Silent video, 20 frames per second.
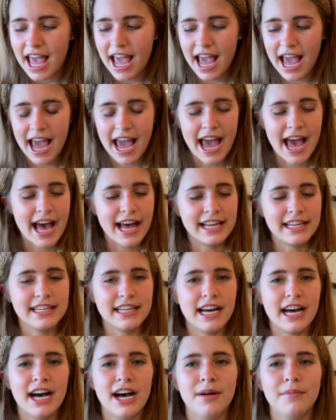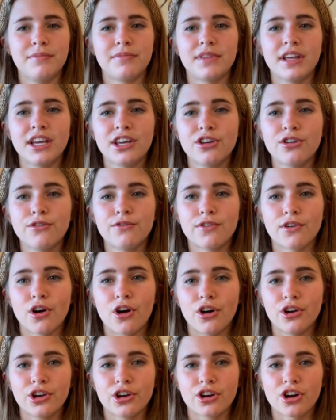And um, thank you for
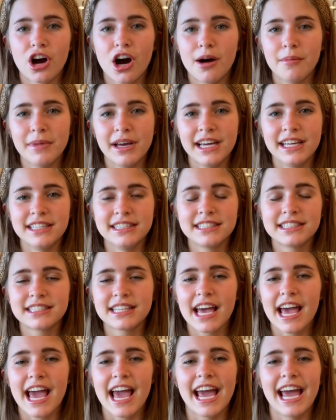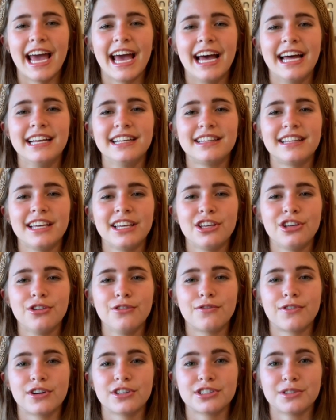all your comments, and thank you
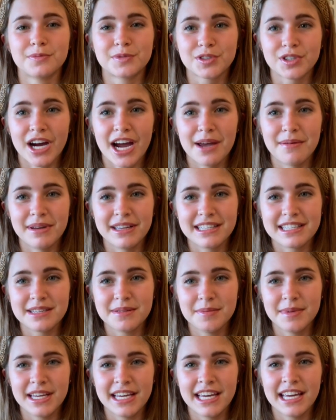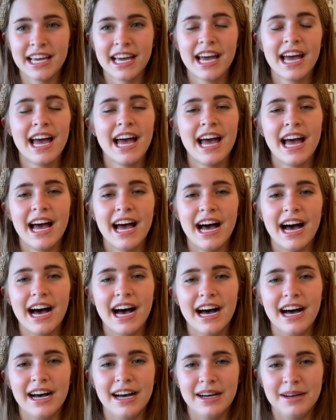for subscribing to me.
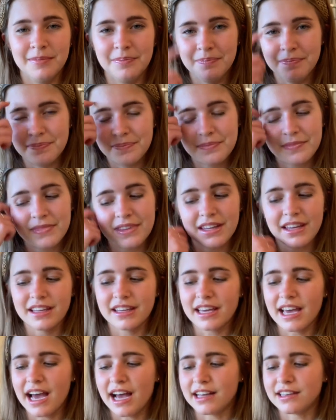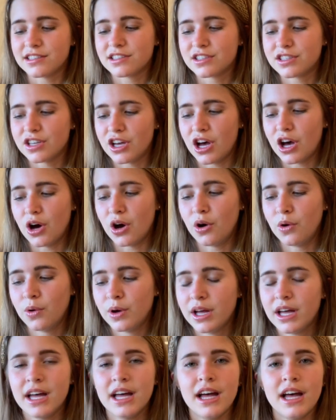Um, yeah, so
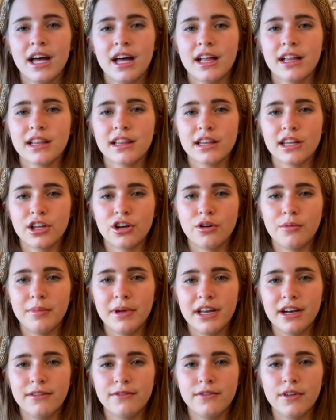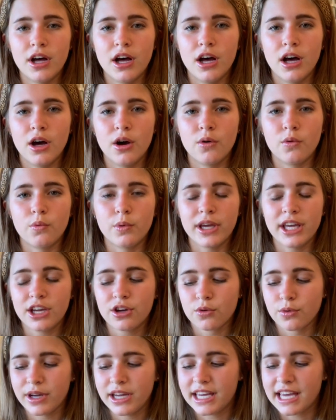little bit of the
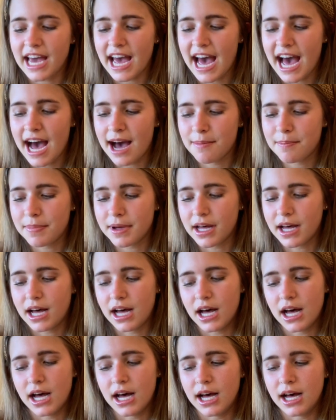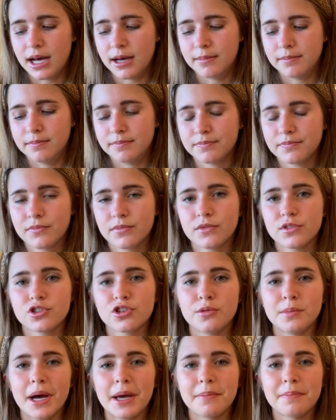week recap. Um,
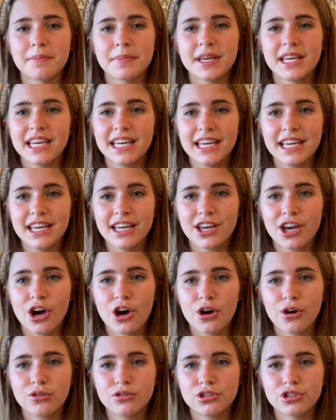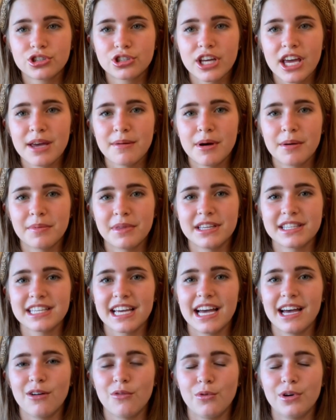so my PE coach came up this
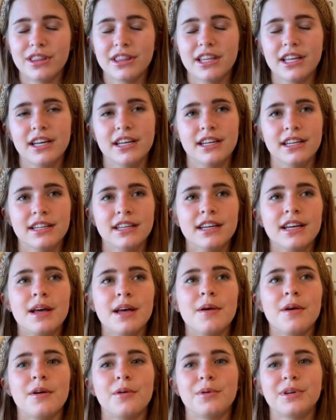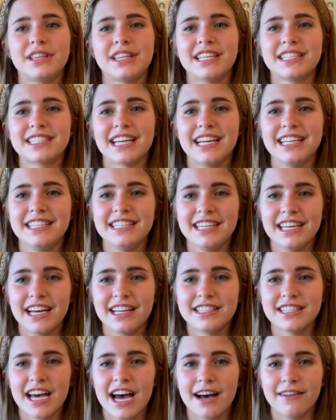with the with this
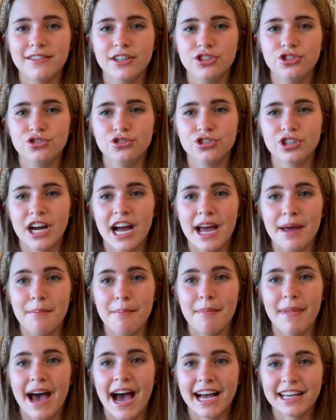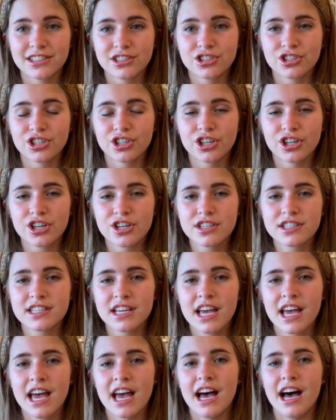idea to have a junior high masters
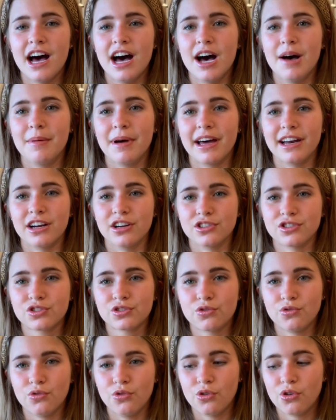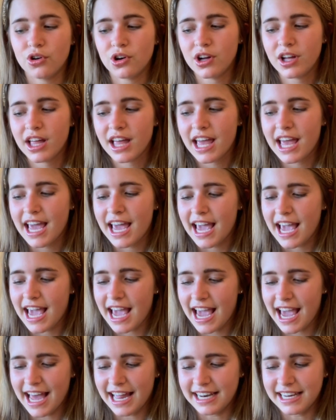um, at our school,
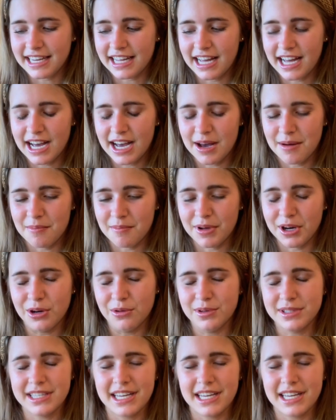and um, but it was